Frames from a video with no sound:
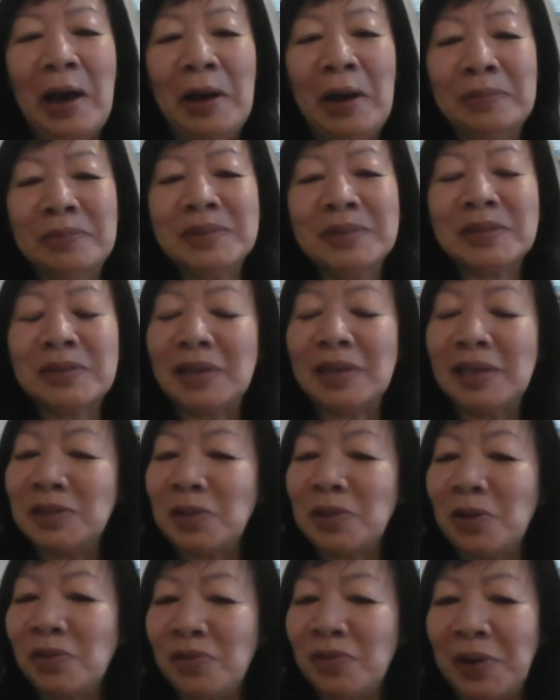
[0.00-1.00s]
So that's
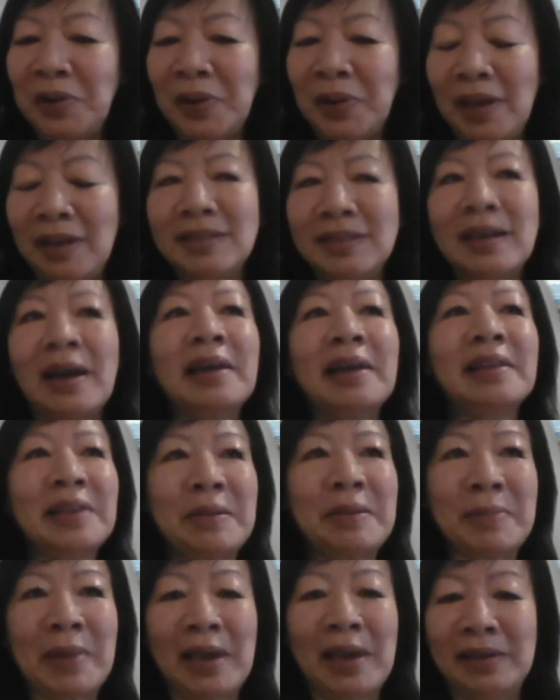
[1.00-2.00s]
all very tightly
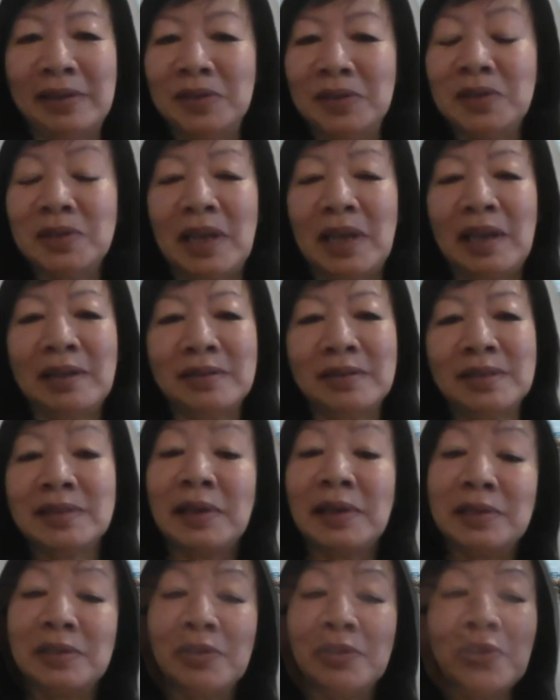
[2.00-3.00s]
managed and
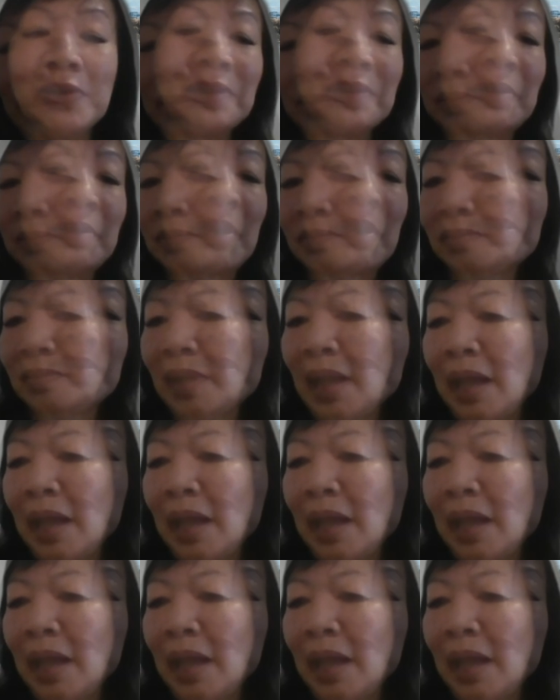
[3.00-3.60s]
scientifically managed.